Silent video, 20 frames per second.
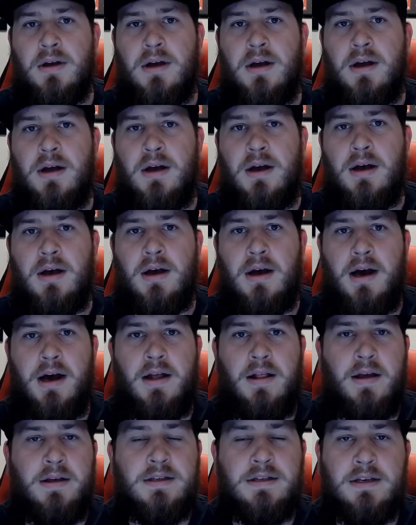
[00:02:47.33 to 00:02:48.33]

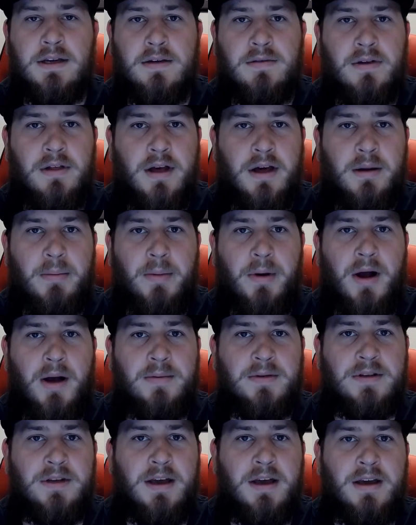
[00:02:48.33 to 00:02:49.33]
I like to give a lot of
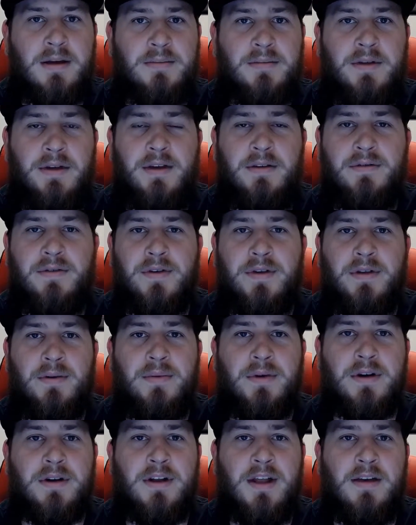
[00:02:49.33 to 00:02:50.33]
props to AMD for the
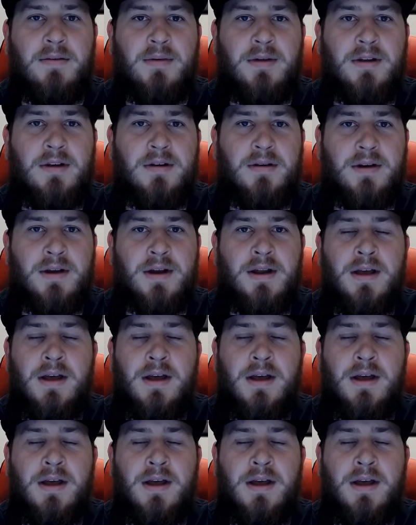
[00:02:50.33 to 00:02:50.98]
work they've been doing.